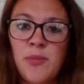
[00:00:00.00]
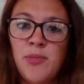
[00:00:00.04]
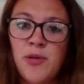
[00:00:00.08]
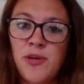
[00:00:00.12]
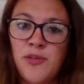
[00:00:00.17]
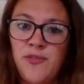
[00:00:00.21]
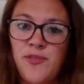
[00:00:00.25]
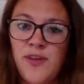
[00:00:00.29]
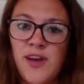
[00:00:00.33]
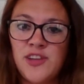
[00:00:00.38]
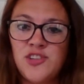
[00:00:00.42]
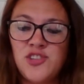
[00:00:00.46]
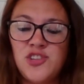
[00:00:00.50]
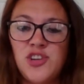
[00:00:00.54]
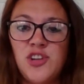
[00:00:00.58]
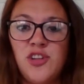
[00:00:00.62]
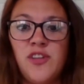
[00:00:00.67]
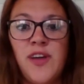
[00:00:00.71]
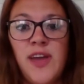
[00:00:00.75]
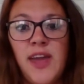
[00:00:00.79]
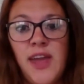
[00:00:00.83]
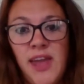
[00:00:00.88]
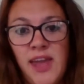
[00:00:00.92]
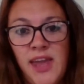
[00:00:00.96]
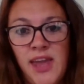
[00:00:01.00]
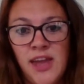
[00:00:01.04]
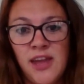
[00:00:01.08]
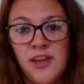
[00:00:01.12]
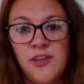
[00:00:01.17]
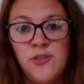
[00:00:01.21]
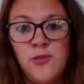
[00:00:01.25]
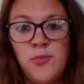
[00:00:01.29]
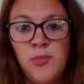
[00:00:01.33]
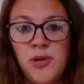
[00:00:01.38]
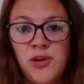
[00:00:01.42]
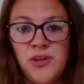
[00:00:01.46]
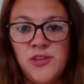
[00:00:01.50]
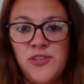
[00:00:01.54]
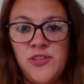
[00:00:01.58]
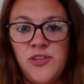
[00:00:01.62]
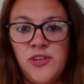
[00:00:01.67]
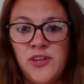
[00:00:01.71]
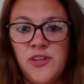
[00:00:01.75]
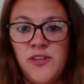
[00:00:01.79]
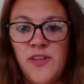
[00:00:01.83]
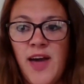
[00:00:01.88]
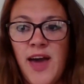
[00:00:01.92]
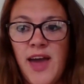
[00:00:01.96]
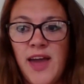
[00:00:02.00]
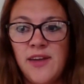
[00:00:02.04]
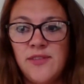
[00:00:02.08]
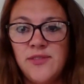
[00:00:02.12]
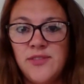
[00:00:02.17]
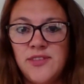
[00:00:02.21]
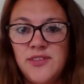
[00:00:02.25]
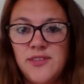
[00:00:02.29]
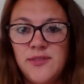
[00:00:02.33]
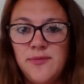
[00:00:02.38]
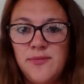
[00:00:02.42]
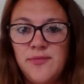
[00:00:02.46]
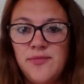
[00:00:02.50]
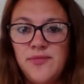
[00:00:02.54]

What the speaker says: professional, and personal lives.